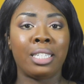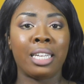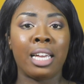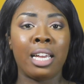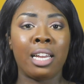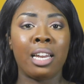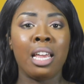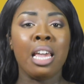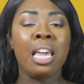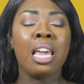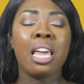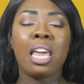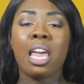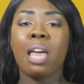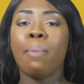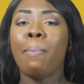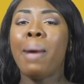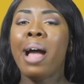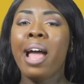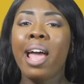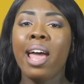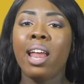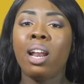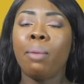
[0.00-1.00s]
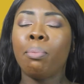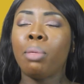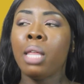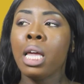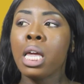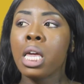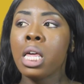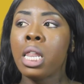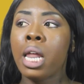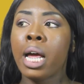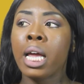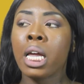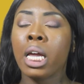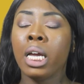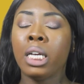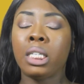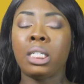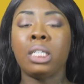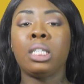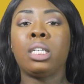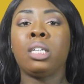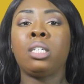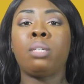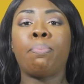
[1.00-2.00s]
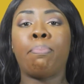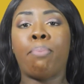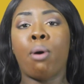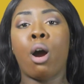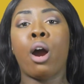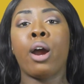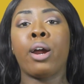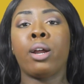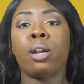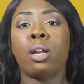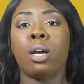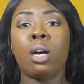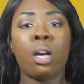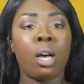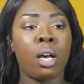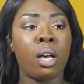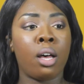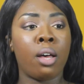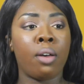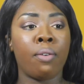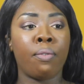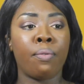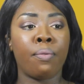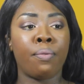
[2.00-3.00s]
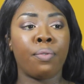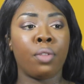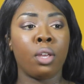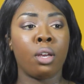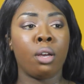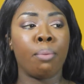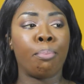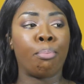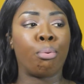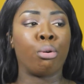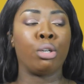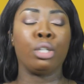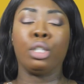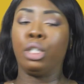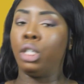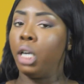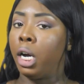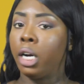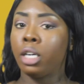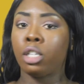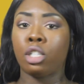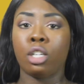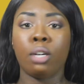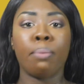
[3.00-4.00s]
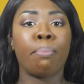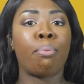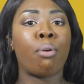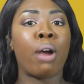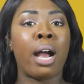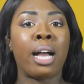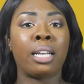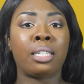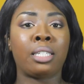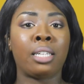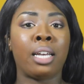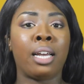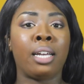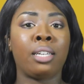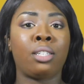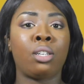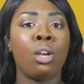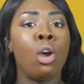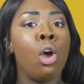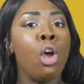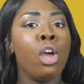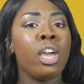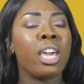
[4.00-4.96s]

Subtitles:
And in my head, I'm thinking, like, isn't this part of the production process?